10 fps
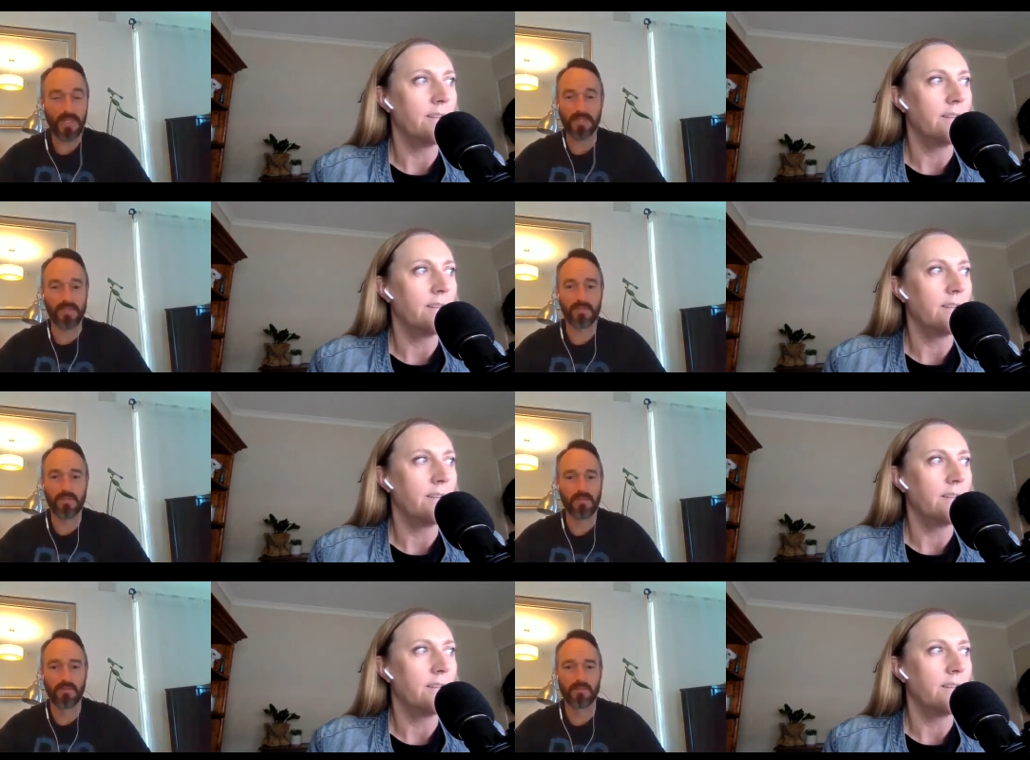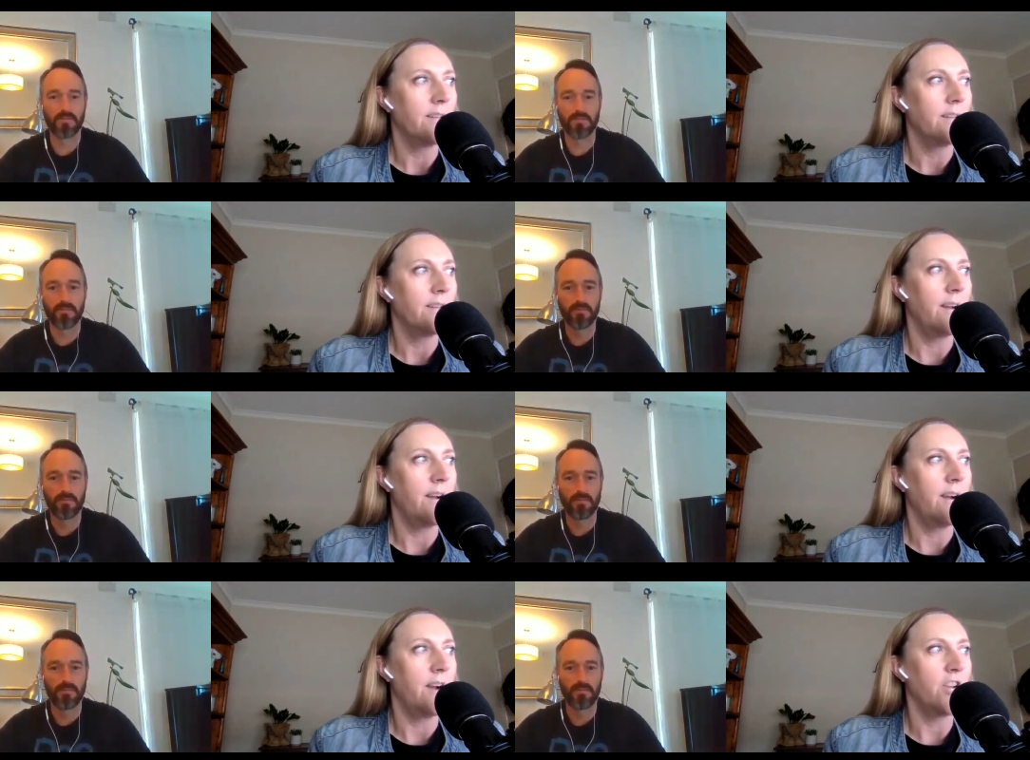Speaker 1: Please.
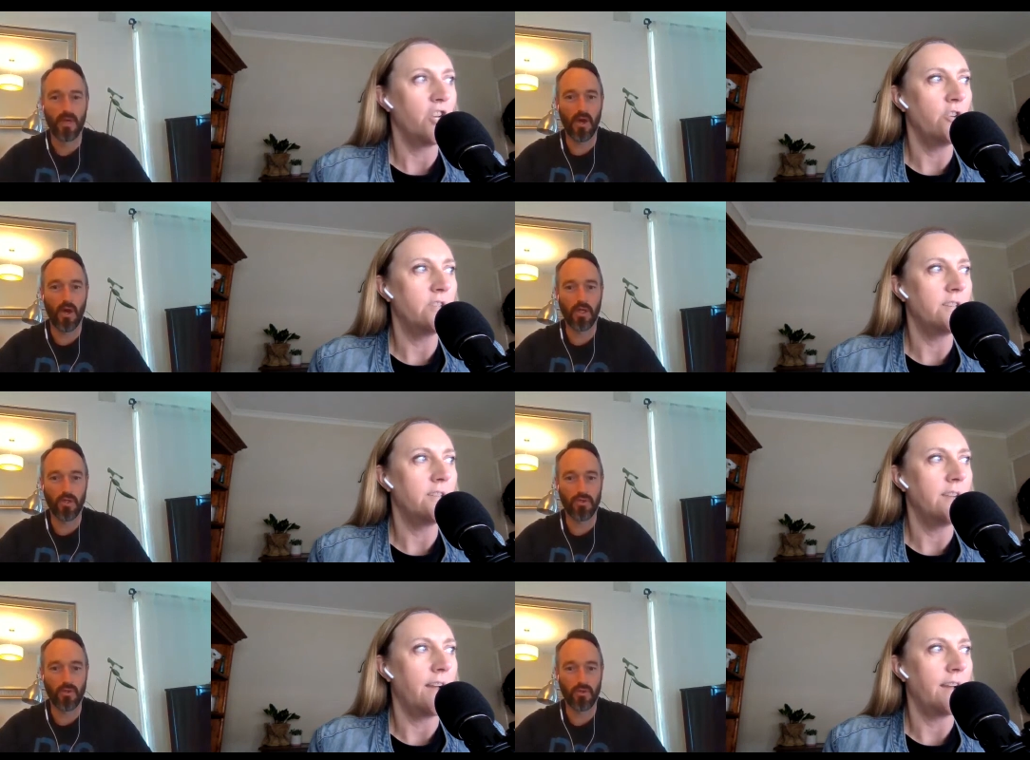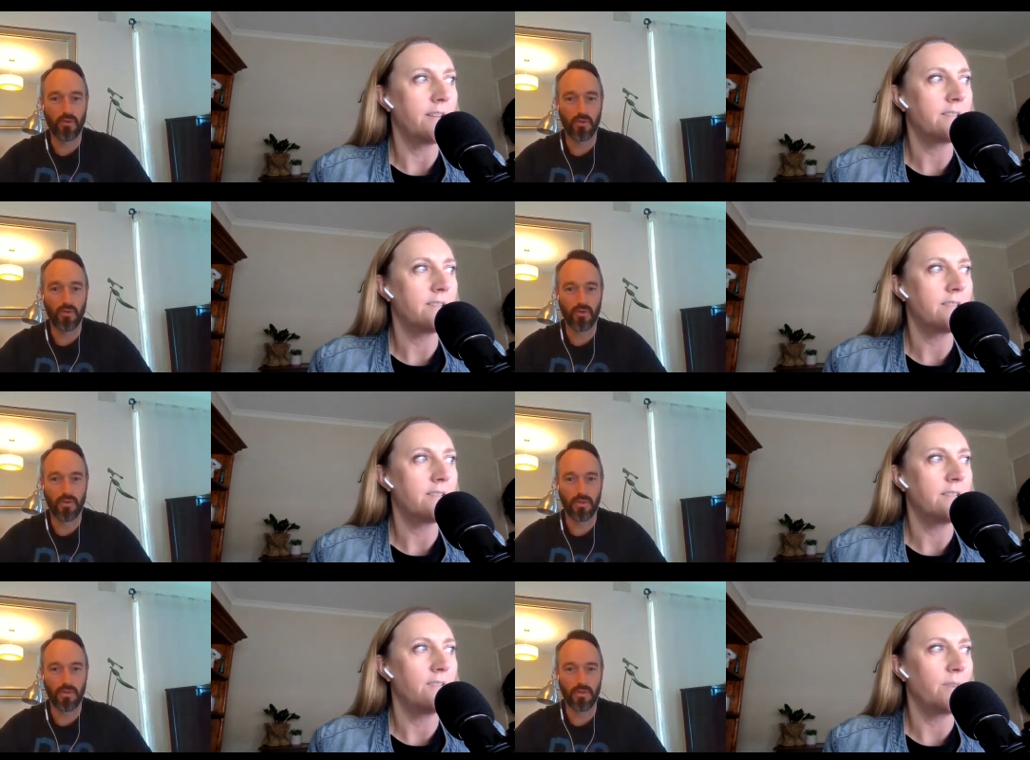Uh, you did. You- uh,
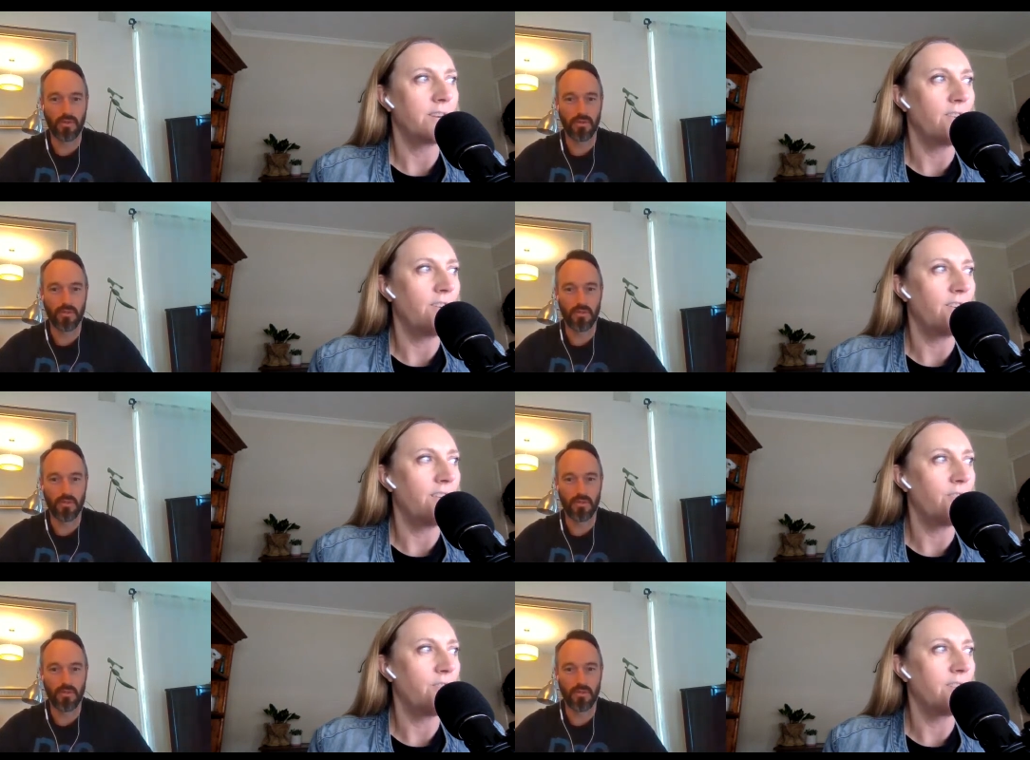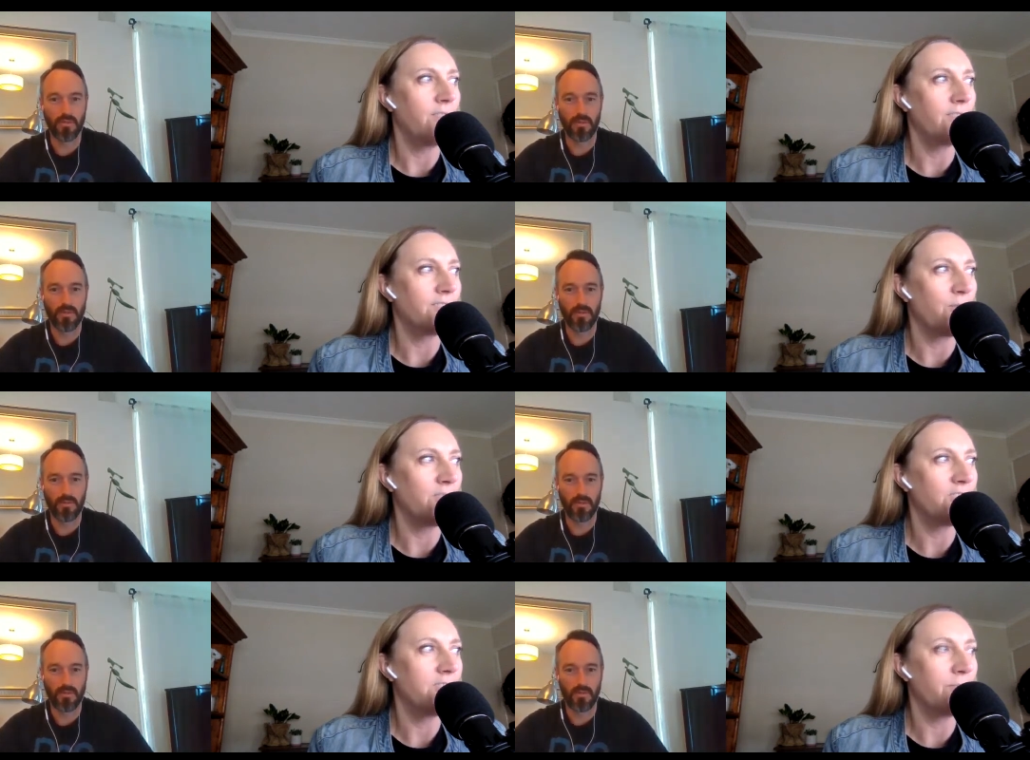oh my god, I've already gone to
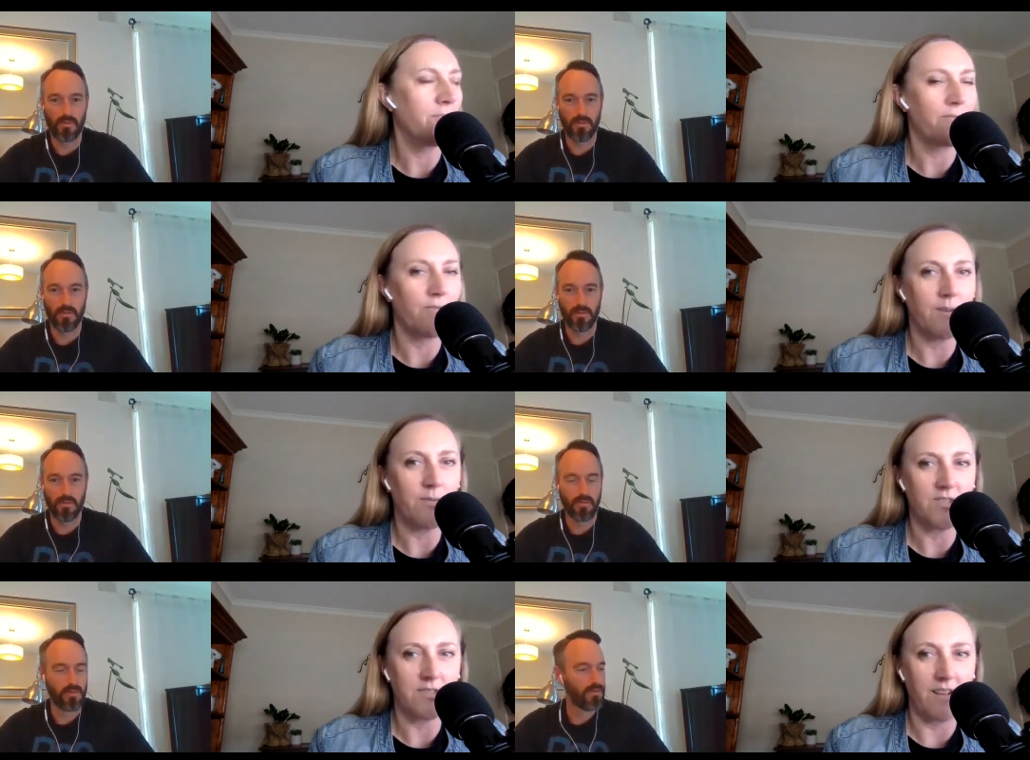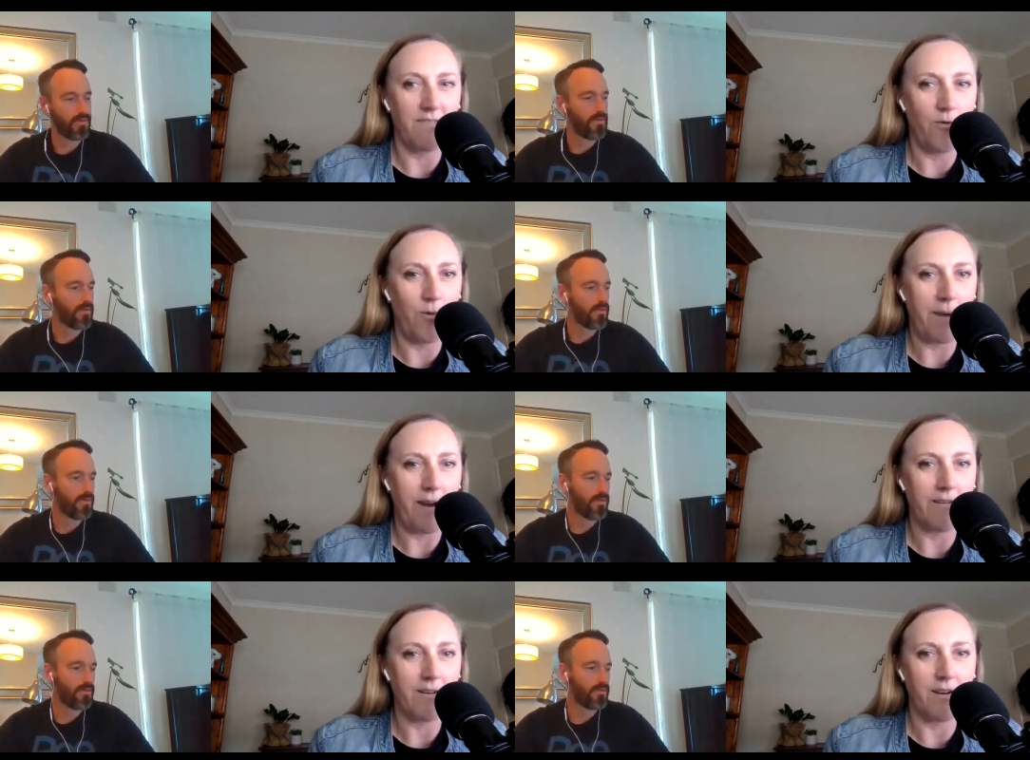question number three, which is like four
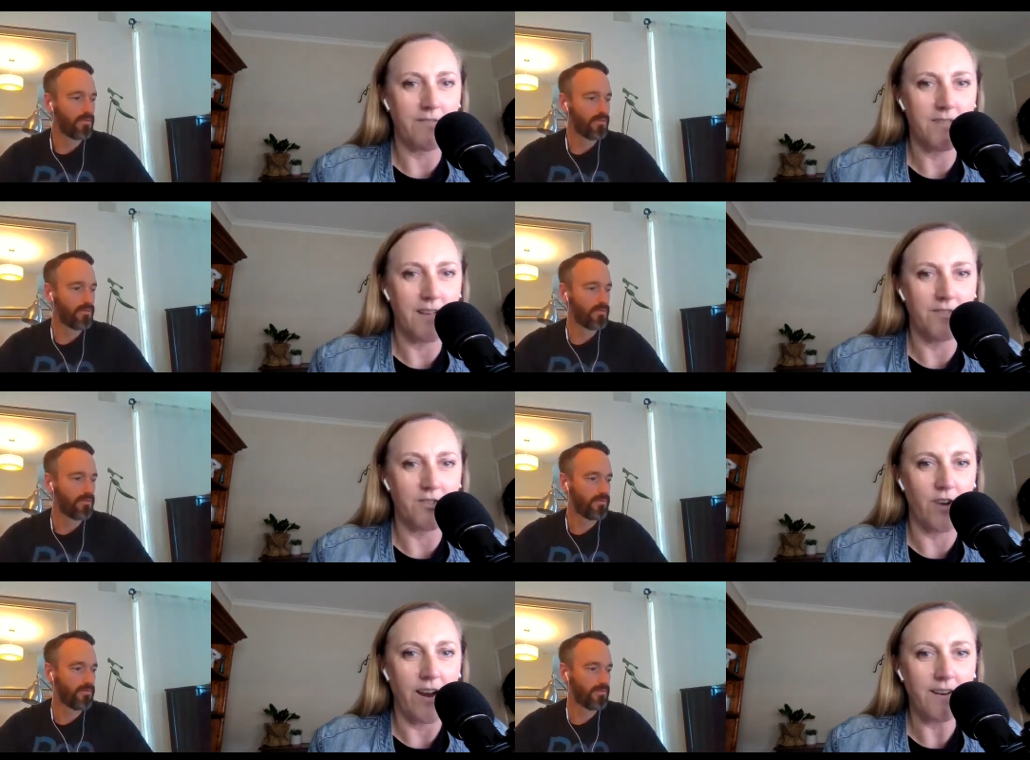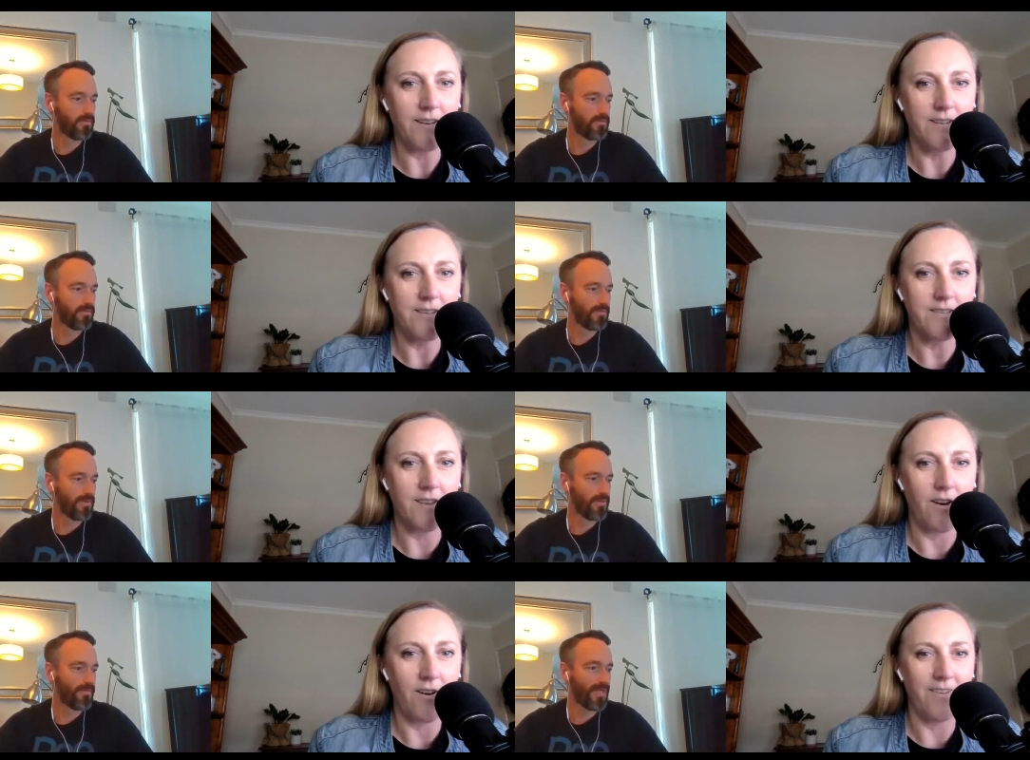paragraphs down the track.
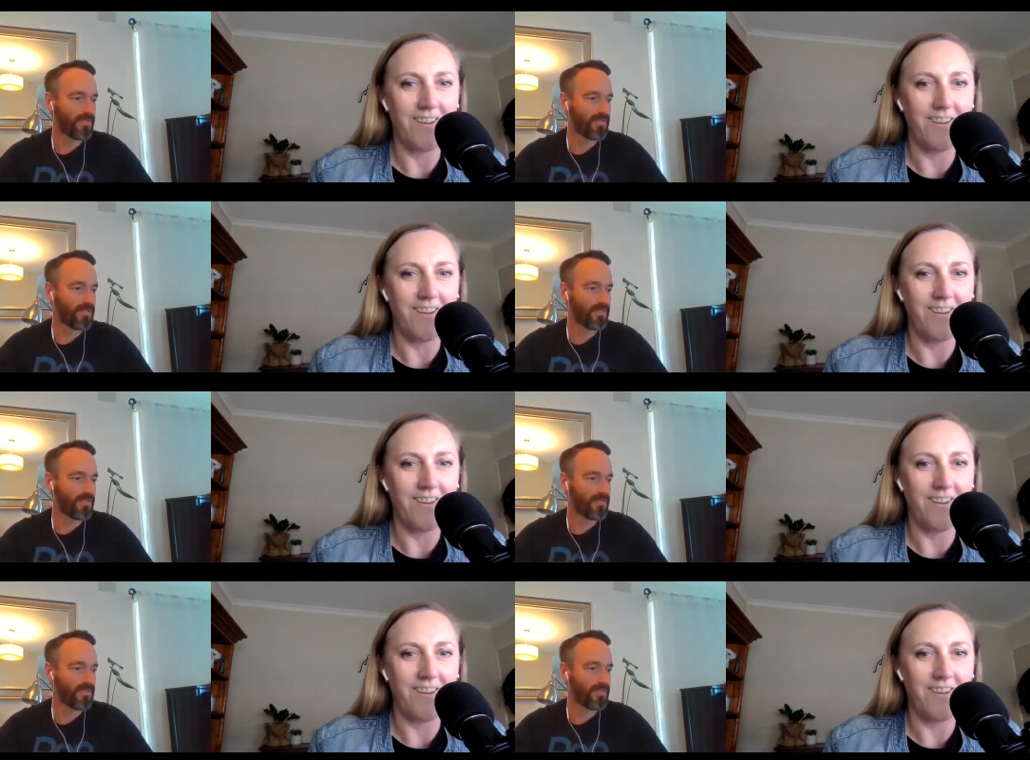So